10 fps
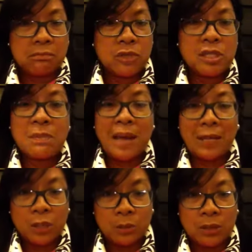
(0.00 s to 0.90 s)
just
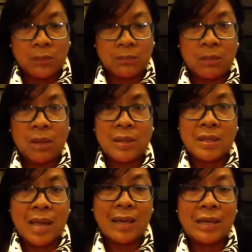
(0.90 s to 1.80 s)
management, because
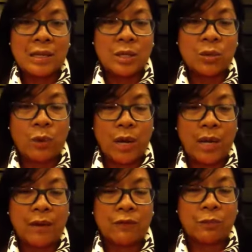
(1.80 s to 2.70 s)
that is the
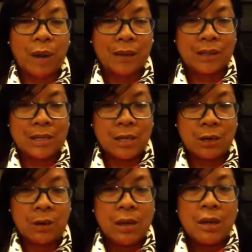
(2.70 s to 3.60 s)
way of the practice
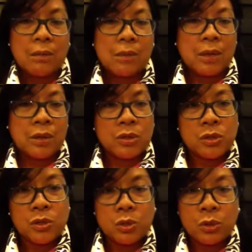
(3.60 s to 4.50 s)
here, because
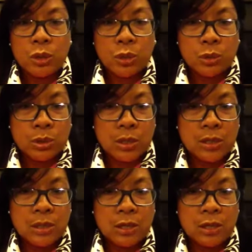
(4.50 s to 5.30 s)
there's no insurance.